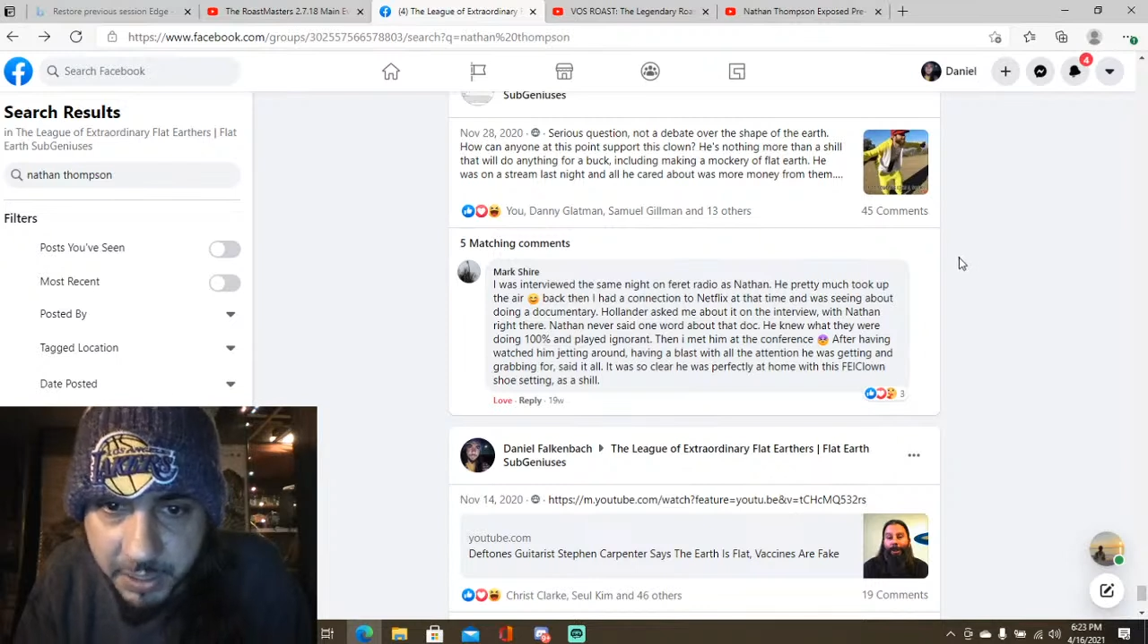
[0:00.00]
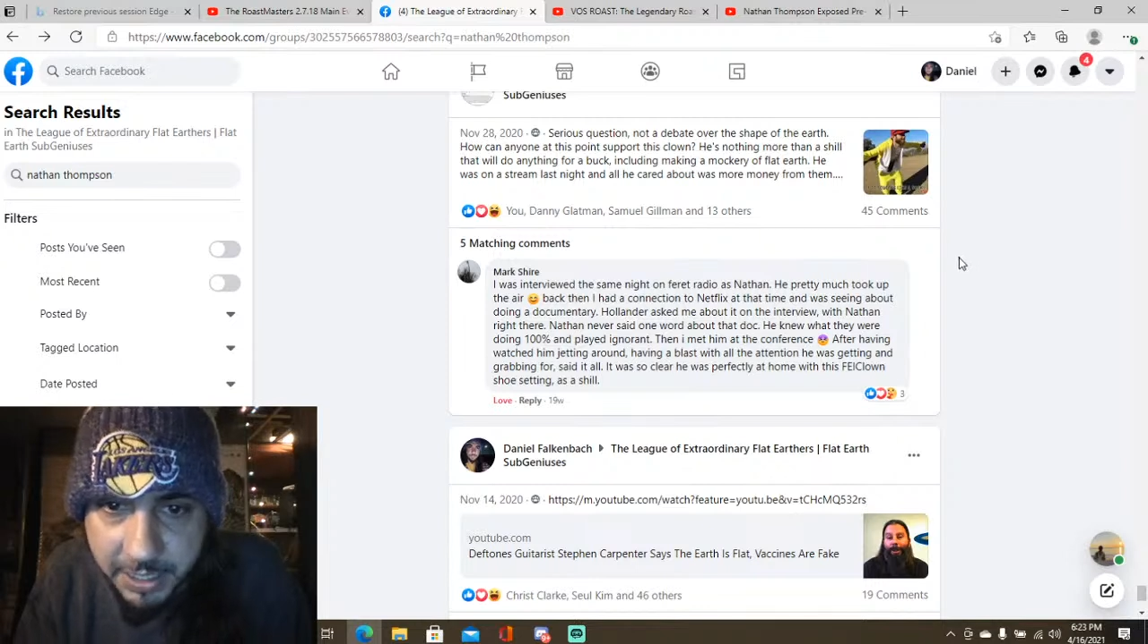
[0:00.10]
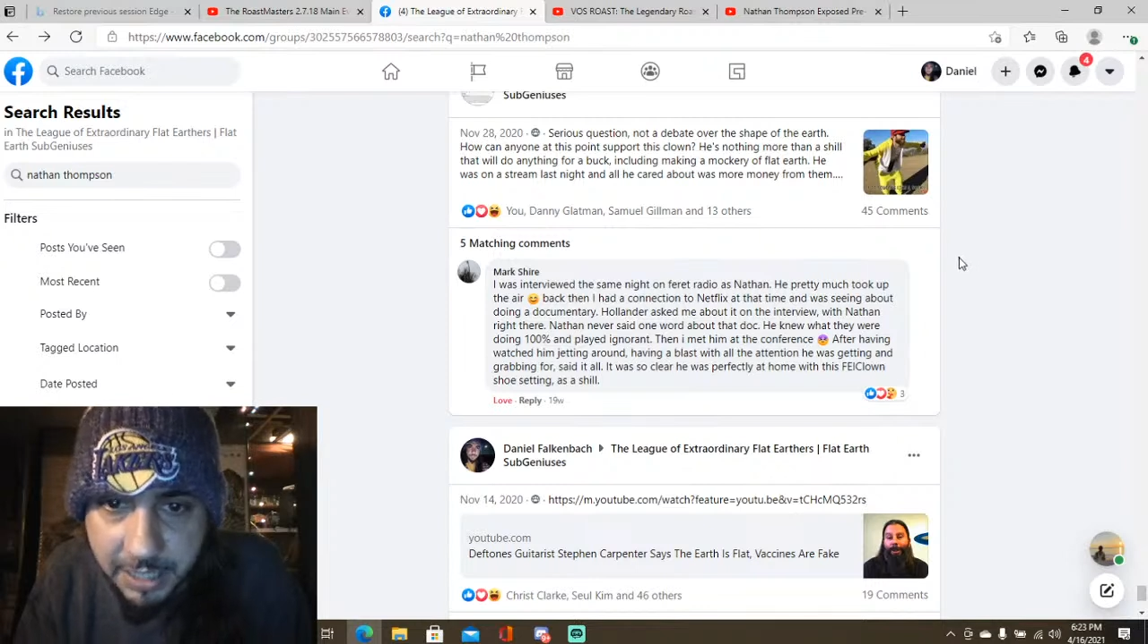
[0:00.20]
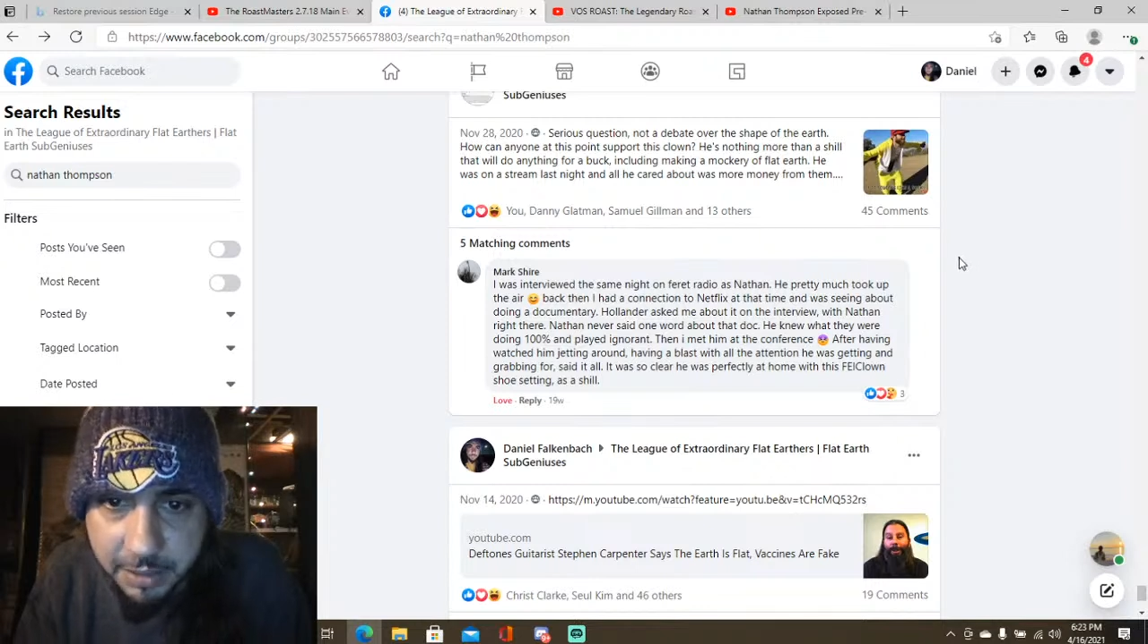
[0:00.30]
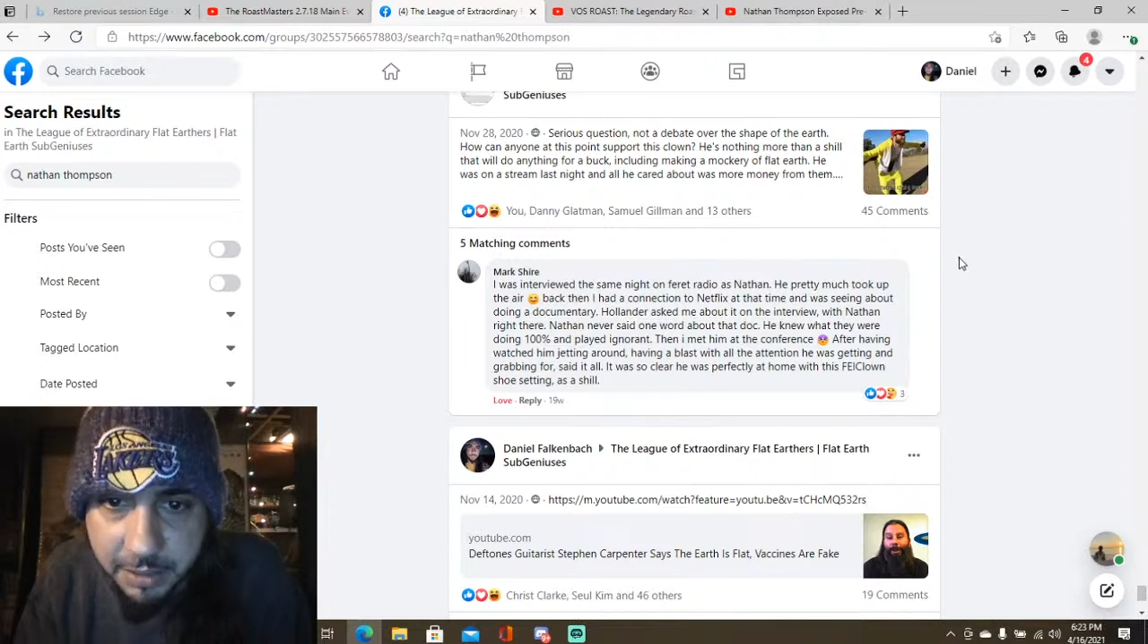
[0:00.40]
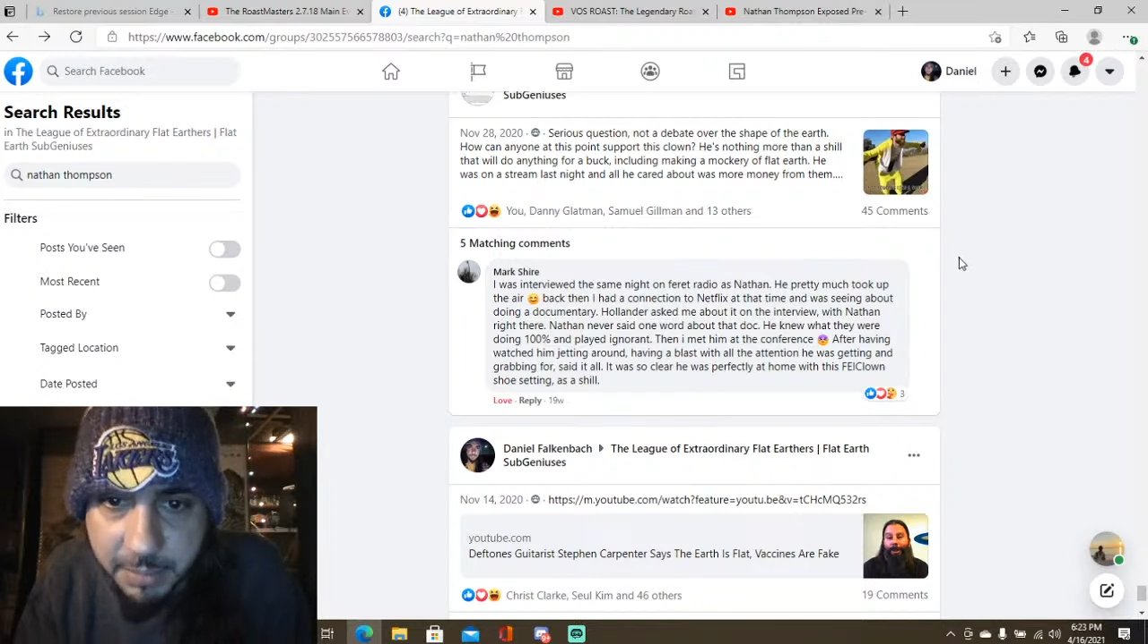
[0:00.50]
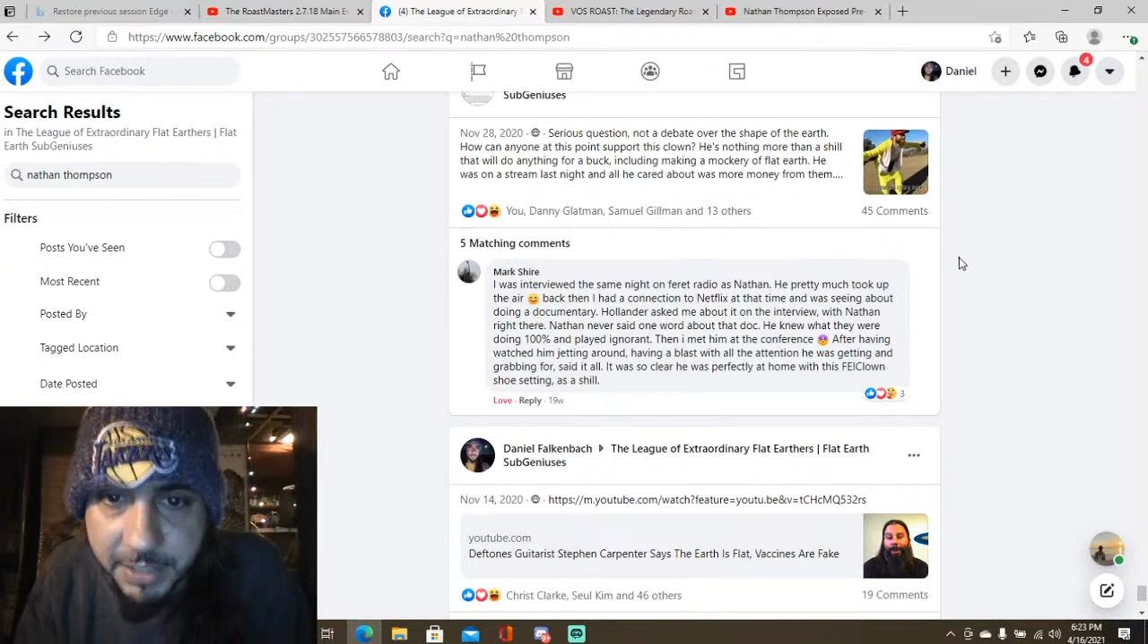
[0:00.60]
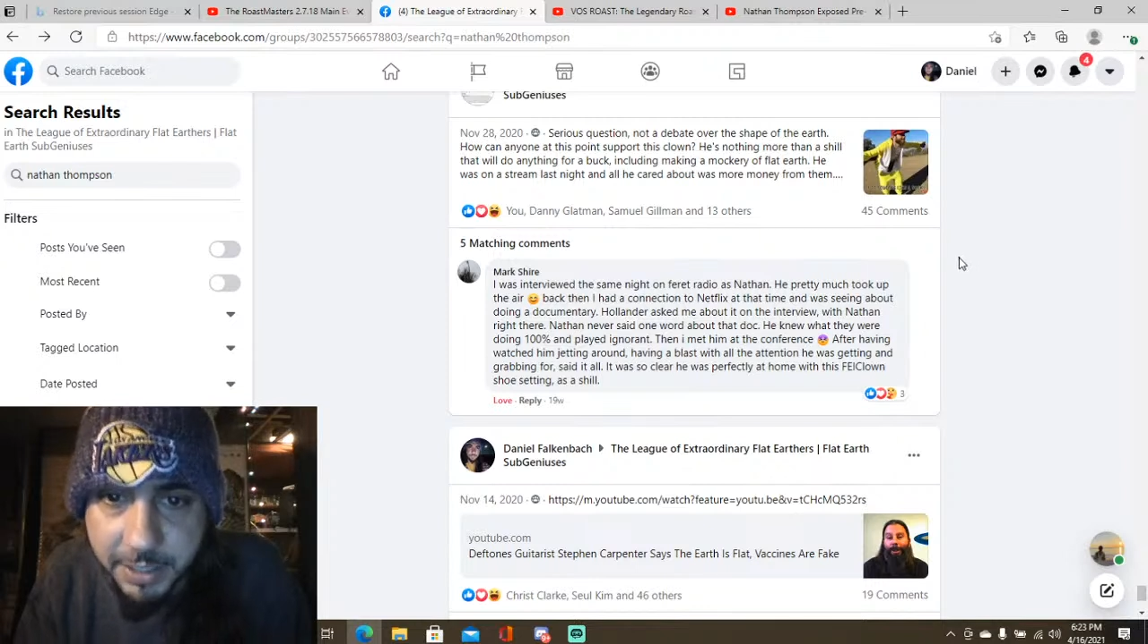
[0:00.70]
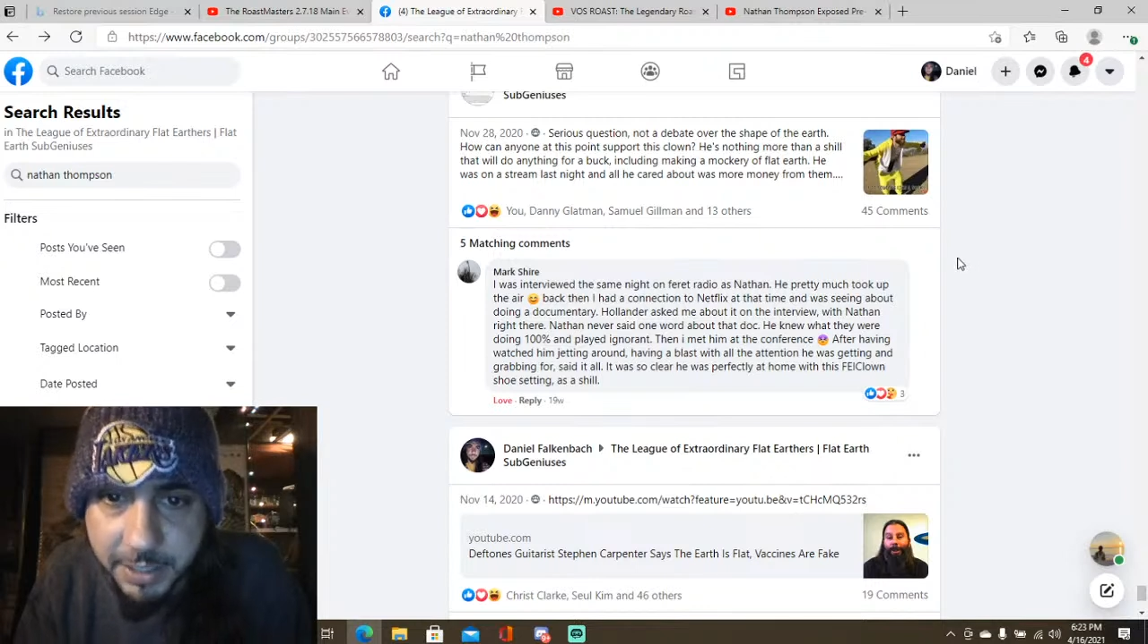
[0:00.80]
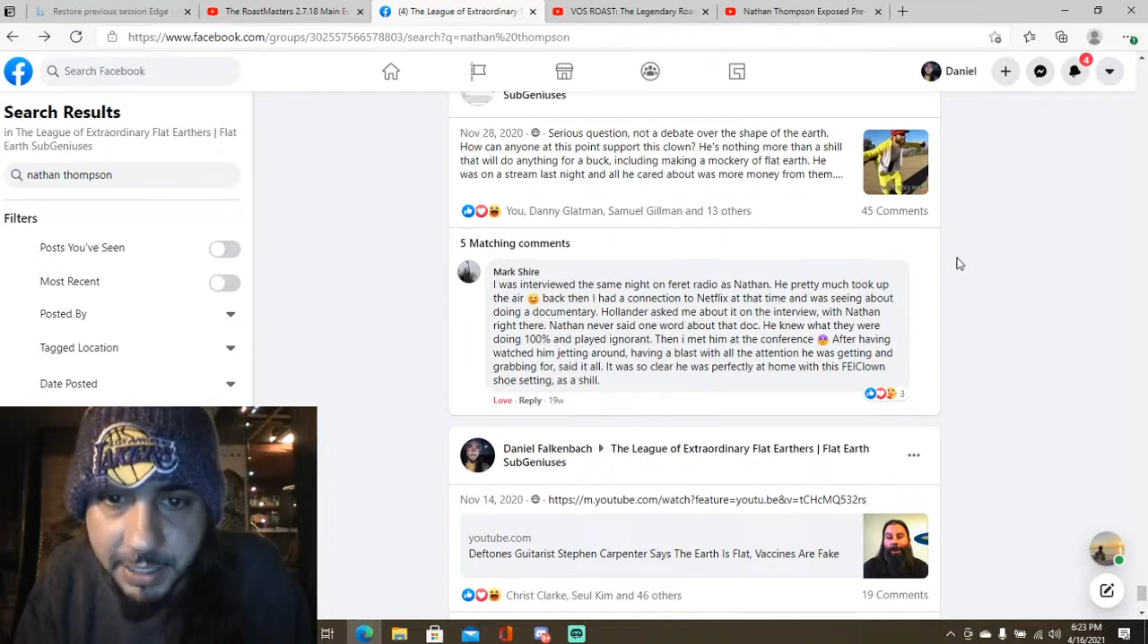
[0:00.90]
a
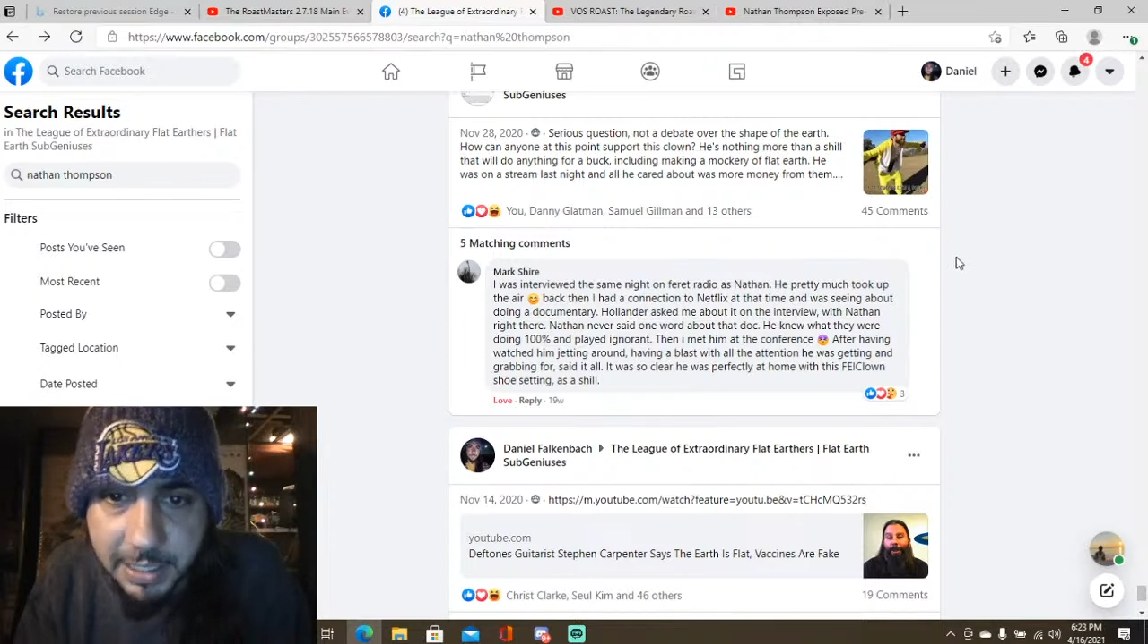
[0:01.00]
documentary.